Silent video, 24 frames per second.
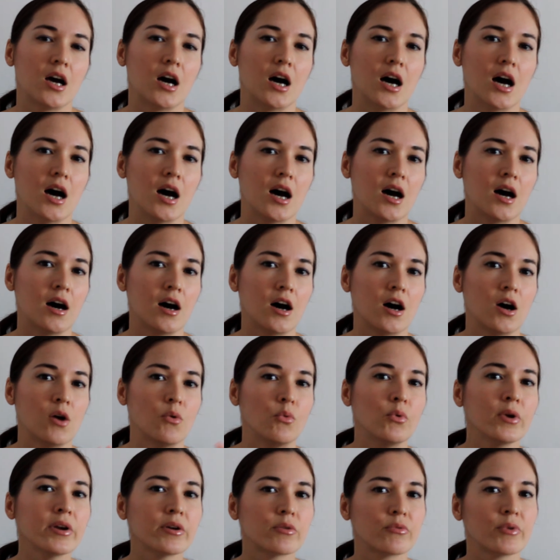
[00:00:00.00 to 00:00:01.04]

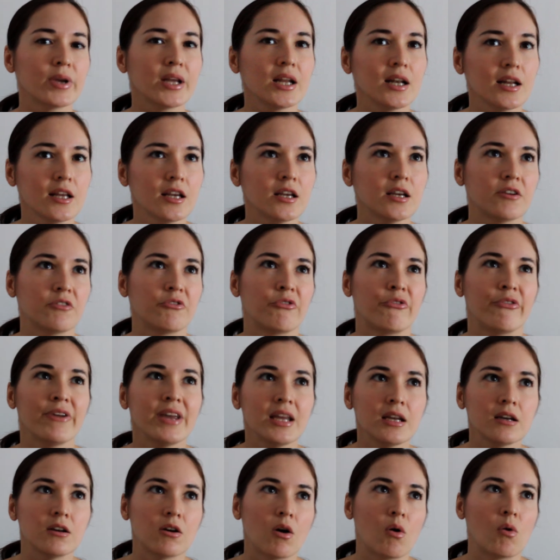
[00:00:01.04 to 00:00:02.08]
We really
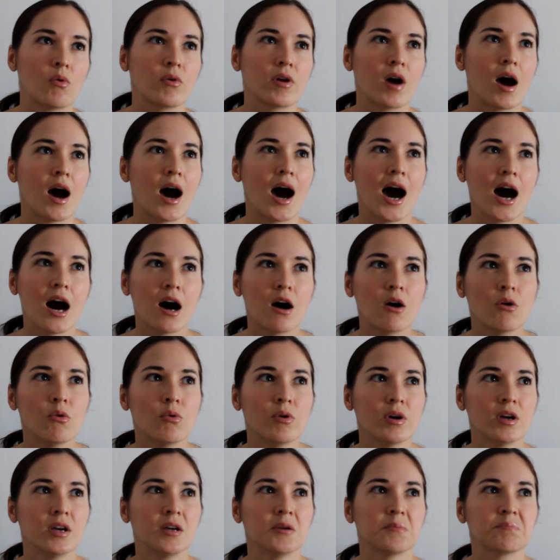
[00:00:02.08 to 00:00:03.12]
think on
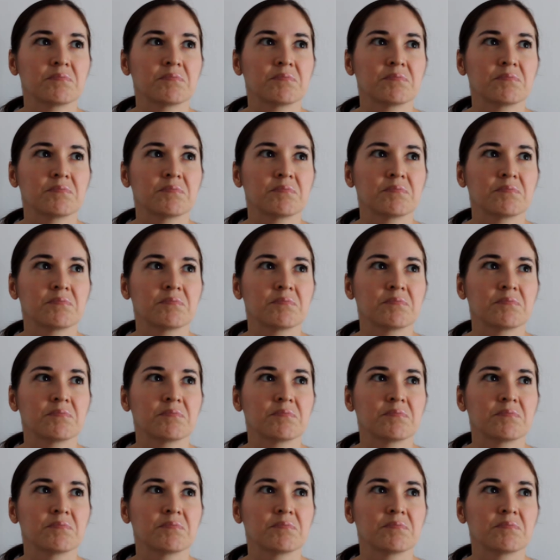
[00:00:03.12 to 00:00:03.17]
how